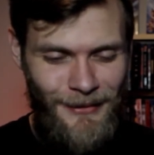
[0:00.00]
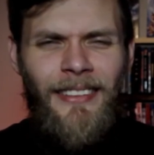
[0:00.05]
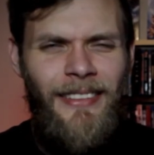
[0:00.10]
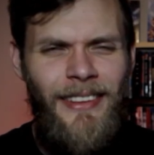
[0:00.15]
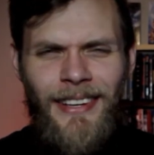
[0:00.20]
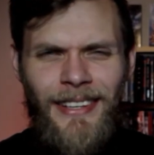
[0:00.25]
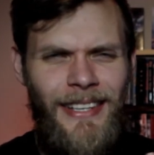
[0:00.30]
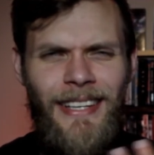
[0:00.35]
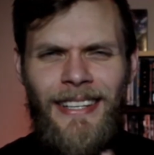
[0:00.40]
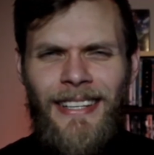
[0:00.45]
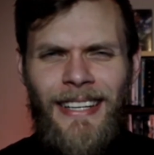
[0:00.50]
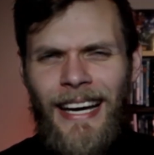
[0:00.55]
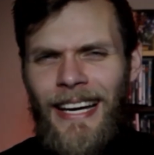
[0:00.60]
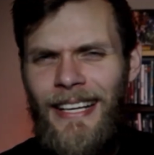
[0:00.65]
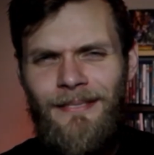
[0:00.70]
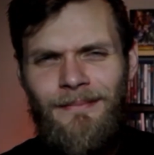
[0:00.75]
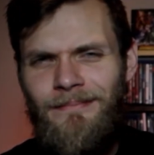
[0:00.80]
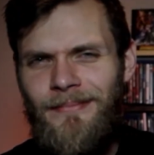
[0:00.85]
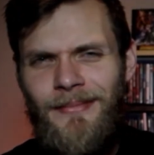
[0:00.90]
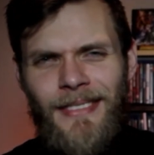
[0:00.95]
Then again,
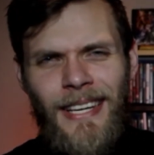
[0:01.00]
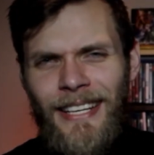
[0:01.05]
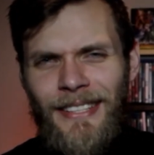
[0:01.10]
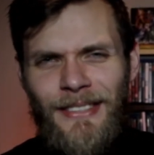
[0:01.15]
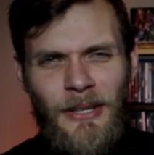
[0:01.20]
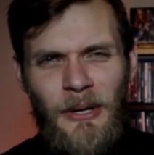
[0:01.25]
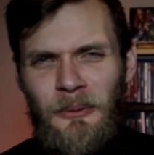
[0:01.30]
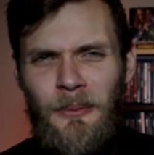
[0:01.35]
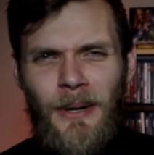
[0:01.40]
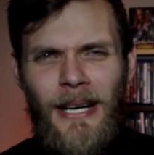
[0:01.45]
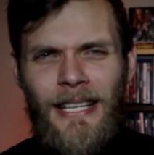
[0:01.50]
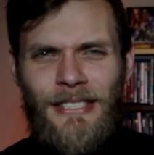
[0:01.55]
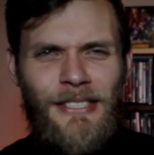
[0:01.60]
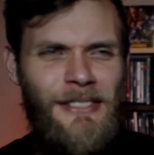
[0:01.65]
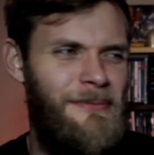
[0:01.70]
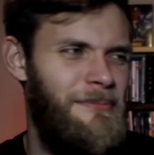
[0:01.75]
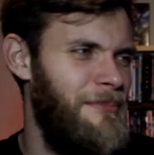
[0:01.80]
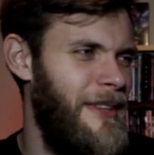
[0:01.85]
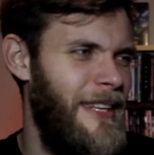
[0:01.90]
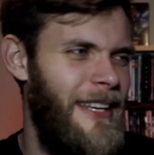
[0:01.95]
I don't watch
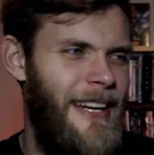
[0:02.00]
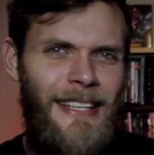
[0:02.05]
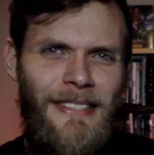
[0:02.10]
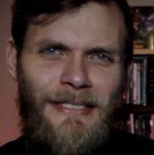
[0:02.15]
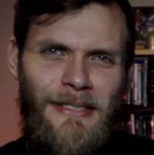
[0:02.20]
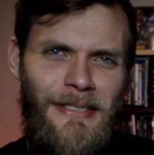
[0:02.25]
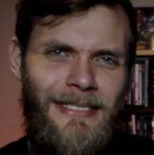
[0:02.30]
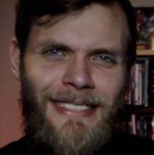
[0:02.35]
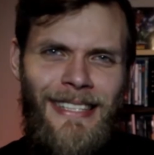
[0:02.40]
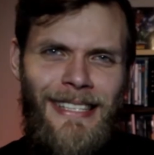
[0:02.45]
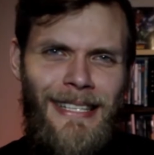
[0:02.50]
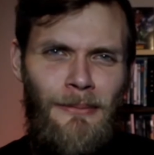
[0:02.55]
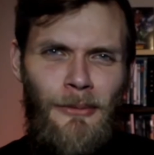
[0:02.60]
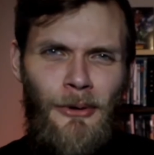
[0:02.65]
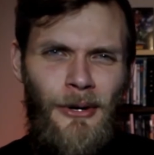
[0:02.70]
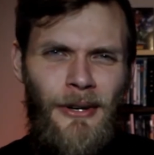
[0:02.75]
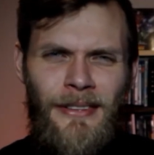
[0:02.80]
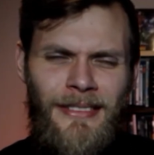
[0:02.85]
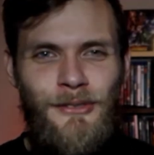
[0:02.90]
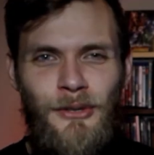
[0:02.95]
the Oscars anymore.